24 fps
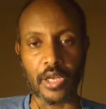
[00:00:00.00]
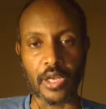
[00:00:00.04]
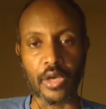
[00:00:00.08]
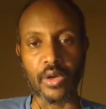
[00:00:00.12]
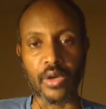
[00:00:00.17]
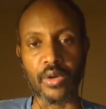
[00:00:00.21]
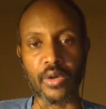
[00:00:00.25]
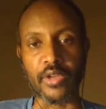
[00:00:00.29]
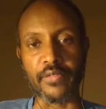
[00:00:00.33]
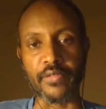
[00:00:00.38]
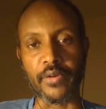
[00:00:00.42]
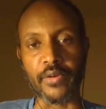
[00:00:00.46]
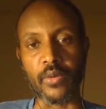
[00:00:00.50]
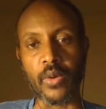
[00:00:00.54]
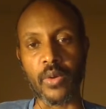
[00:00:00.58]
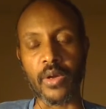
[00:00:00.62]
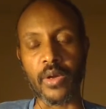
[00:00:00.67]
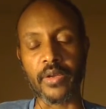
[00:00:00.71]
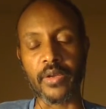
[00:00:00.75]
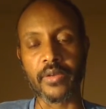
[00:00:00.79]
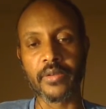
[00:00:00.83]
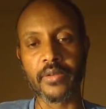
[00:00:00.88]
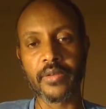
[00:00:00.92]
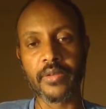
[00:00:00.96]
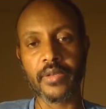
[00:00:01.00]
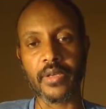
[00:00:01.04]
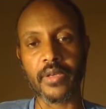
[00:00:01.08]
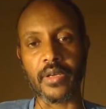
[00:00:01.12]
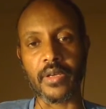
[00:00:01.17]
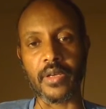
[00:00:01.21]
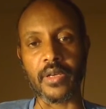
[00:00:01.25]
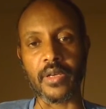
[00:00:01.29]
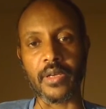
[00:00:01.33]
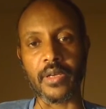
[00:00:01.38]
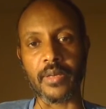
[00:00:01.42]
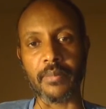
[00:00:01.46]
Hello, everyone.
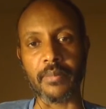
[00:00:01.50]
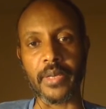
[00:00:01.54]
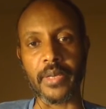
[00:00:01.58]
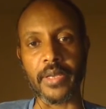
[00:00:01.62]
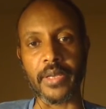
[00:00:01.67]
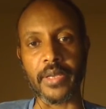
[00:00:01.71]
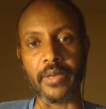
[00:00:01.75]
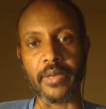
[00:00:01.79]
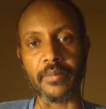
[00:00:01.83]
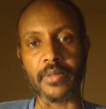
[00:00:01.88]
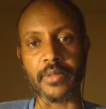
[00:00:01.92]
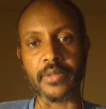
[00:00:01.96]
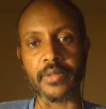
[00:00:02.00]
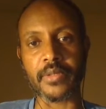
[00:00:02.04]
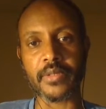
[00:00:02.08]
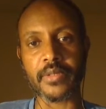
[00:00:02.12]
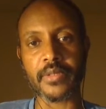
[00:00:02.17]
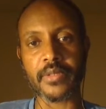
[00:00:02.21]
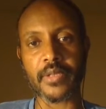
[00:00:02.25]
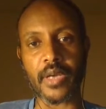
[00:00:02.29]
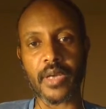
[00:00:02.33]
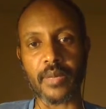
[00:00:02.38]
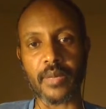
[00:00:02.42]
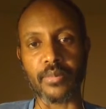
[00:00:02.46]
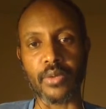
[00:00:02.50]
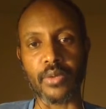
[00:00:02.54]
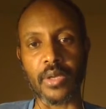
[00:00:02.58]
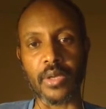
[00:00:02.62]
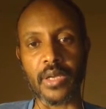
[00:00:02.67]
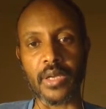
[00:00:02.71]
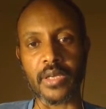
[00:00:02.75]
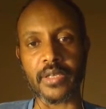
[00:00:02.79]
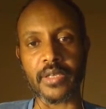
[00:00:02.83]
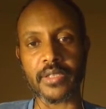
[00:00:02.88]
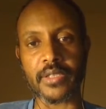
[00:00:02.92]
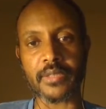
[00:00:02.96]
My name is
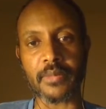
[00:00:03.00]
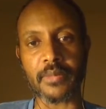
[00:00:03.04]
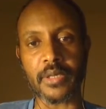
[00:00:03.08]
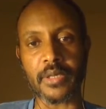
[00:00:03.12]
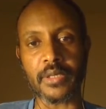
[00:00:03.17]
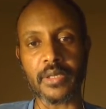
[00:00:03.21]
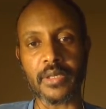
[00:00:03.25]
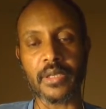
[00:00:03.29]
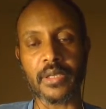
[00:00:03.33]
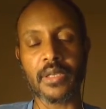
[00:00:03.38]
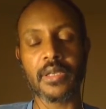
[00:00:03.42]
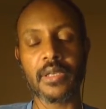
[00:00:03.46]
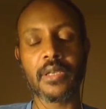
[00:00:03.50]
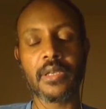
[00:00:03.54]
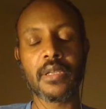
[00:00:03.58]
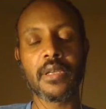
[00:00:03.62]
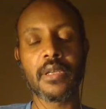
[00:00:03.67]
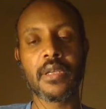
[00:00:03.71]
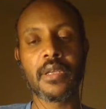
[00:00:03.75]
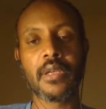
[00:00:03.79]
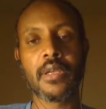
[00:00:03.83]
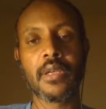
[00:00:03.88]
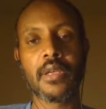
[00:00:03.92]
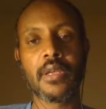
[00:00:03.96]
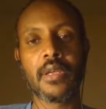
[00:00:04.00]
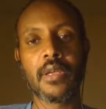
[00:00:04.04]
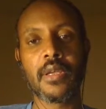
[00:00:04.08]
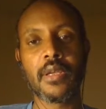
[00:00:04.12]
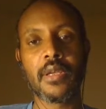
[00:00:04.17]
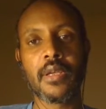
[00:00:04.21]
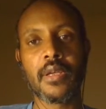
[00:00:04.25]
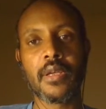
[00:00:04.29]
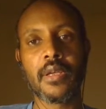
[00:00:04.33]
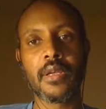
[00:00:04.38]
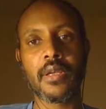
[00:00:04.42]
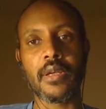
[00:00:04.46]
Abdullahi, Ismail.
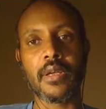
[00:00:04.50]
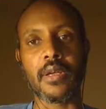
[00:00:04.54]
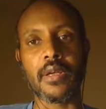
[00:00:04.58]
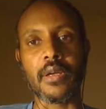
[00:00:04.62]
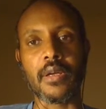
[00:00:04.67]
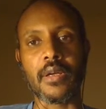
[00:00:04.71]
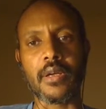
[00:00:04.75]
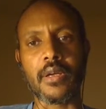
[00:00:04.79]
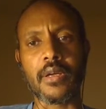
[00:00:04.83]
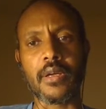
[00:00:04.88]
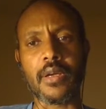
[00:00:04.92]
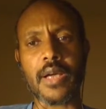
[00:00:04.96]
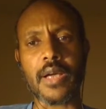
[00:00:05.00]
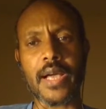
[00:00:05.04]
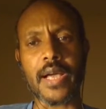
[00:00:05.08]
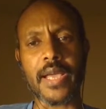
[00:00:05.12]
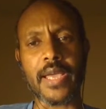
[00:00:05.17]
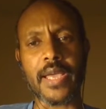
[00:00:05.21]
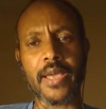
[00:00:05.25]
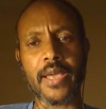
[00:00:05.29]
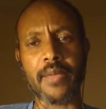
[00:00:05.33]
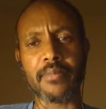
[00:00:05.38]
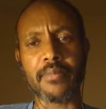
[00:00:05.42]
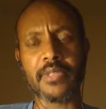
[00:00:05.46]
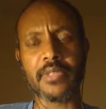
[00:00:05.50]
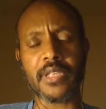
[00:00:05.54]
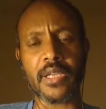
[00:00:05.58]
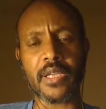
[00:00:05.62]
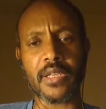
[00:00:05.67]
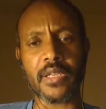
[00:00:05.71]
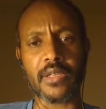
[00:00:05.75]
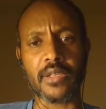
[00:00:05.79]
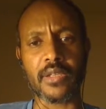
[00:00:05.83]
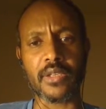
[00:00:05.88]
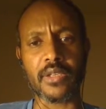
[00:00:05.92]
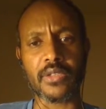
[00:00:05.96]
I am
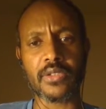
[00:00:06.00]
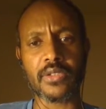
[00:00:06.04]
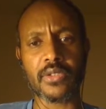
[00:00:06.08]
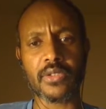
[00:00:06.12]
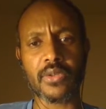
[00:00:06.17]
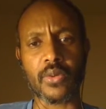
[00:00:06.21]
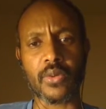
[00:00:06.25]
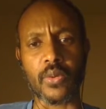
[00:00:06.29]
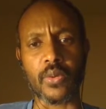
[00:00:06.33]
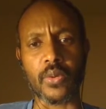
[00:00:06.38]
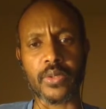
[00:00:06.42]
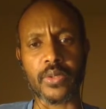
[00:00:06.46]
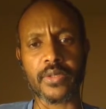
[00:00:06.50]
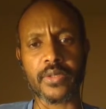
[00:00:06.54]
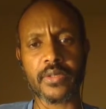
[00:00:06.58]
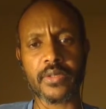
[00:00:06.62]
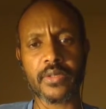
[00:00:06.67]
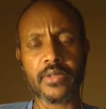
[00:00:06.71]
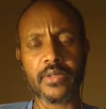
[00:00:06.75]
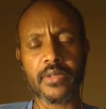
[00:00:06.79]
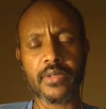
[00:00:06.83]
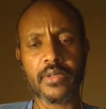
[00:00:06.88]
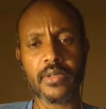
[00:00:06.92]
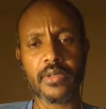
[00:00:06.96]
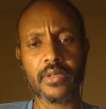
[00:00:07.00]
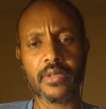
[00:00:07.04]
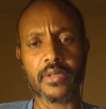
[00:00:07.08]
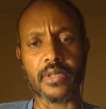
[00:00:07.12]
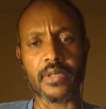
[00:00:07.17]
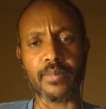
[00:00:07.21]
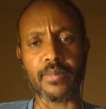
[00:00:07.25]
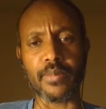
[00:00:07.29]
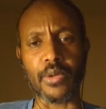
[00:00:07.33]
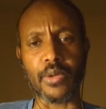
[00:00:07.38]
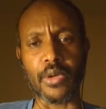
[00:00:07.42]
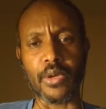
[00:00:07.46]
taking this course,
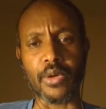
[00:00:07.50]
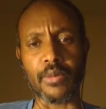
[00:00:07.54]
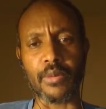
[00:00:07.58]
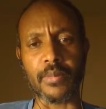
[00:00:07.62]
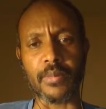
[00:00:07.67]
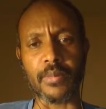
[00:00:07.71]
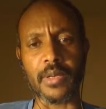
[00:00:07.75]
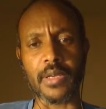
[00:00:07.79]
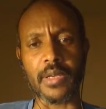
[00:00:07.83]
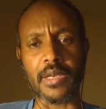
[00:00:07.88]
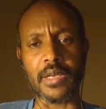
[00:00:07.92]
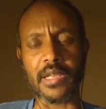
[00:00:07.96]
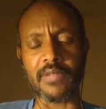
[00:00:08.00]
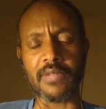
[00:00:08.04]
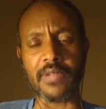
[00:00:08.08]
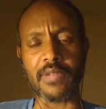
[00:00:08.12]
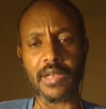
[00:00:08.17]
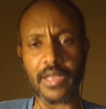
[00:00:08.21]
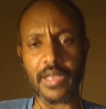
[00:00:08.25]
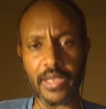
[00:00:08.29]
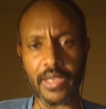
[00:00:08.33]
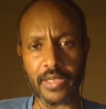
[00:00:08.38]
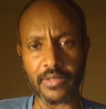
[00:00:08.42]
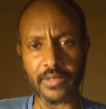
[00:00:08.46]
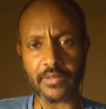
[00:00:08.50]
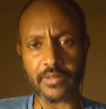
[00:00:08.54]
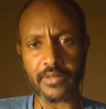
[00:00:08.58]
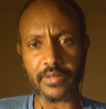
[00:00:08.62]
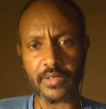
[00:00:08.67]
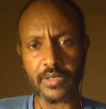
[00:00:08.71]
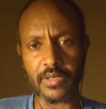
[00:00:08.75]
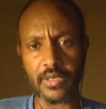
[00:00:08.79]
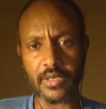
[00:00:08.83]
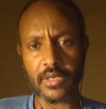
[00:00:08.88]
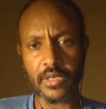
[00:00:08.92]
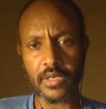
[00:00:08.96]
Diploma Level
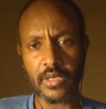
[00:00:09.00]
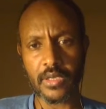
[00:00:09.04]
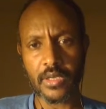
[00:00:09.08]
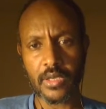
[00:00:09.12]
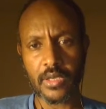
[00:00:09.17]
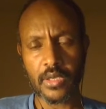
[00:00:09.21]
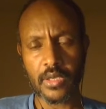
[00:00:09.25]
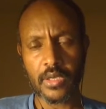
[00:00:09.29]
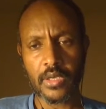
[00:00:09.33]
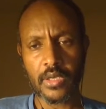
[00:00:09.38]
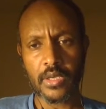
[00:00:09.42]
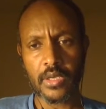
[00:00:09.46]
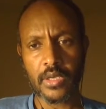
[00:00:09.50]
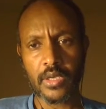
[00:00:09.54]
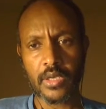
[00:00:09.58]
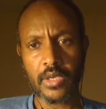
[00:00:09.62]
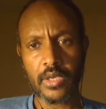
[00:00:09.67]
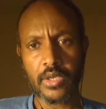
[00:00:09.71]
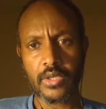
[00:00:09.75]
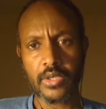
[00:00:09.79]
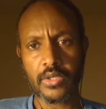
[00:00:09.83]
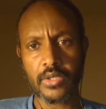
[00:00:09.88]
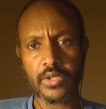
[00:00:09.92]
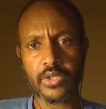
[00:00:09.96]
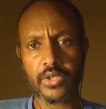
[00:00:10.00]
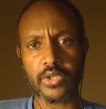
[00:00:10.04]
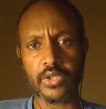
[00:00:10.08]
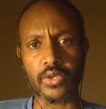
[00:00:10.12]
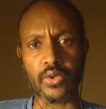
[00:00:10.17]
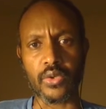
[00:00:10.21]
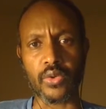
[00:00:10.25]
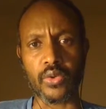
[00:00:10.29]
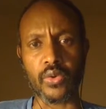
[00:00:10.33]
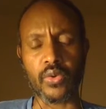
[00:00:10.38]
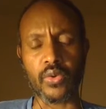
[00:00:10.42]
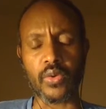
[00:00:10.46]
8,
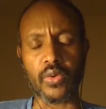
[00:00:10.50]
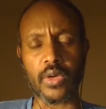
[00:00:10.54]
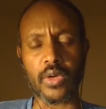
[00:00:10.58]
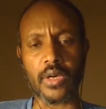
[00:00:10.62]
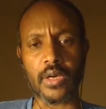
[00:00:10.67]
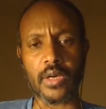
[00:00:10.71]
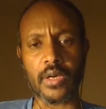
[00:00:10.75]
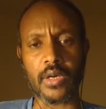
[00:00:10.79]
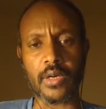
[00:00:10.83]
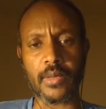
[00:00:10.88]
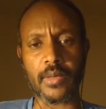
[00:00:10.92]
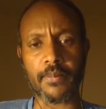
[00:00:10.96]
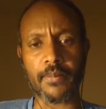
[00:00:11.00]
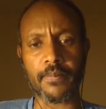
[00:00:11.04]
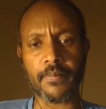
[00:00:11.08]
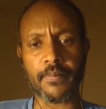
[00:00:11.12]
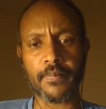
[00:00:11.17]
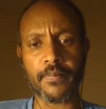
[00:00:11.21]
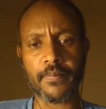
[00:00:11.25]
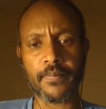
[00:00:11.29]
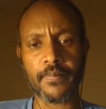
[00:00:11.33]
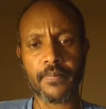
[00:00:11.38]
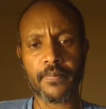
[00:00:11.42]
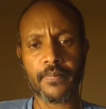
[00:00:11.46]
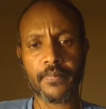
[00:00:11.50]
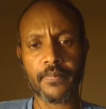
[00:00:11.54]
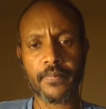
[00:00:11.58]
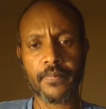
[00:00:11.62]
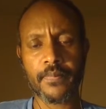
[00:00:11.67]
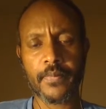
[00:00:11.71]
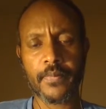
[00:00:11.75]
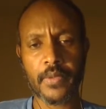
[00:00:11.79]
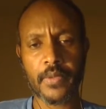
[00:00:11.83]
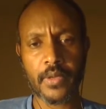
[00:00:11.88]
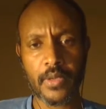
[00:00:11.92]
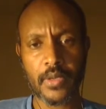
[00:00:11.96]
to
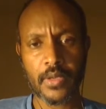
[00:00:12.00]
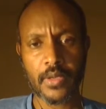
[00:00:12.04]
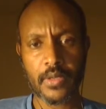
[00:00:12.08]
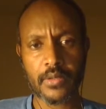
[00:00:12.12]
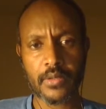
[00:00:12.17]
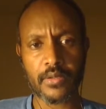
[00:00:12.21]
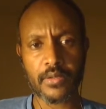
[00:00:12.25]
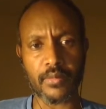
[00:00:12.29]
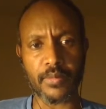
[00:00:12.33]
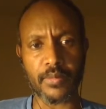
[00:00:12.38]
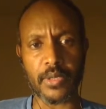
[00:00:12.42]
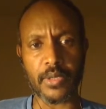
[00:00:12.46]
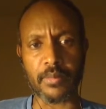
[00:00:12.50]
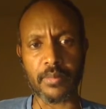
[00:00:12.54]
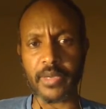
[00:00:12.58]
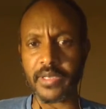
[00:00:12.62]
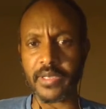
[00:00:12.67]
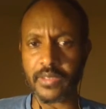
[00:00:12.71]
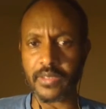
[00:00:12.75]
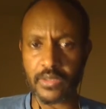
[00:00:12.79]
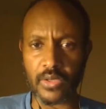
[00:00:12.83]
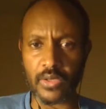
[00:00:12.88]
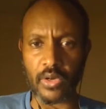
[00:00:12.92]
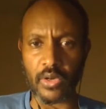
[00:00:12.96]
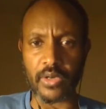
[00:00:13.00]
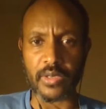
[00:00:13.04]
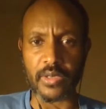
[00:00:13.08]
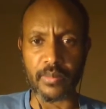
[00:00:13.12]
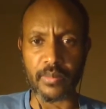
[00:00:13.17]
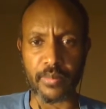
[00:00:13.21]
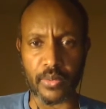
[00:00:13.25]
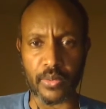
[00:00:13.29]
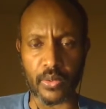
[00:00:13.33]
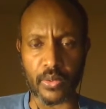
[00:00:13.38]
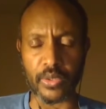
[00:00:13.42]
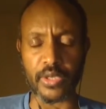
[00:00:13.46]
be my
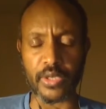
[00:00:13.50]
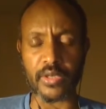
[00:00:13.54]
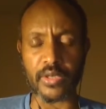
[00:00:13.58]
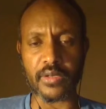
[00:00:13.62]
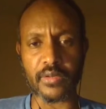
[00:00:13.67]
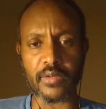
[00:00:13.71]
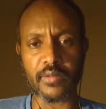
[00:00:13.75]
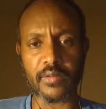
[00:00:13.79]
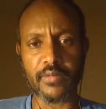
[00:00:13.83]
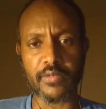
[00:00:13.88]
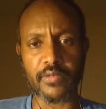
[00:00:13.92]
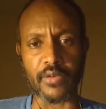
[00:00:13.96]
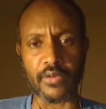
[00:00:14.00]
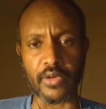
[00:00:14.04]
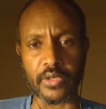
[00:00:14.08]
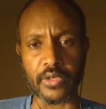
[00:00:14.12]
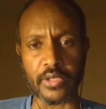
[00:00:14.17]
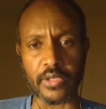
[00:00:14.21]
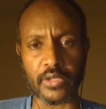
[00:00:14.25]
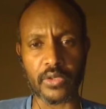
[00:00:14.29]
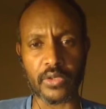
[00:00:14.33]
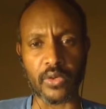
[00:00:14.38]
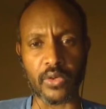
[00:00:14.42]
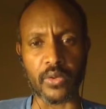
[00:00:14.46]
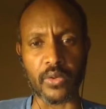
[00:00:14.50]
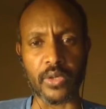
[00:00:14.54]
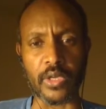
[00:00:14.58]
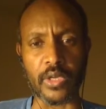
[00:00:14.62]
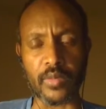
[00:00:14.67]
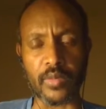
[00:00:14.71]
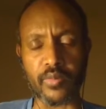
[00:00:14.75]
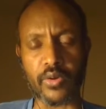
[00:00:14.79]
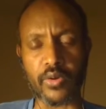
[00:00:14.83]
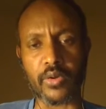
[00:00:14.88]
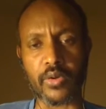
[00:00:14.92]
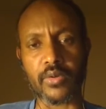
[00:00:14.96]
starting point for a
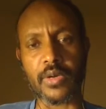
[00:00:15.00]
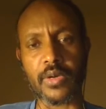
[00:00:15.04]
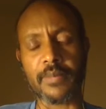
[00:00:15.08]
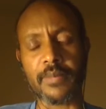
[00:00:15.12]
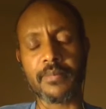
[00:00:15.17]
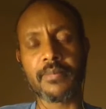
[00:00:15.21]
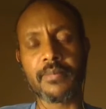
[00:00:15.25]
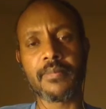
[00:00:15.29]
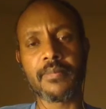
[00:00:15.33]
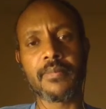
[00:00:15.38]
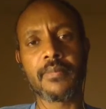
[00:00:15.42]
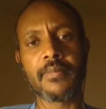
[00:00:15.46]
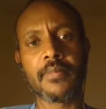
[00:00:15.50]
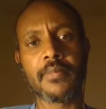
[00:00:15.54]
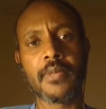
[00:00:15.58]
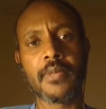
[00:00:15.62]
doctoral program,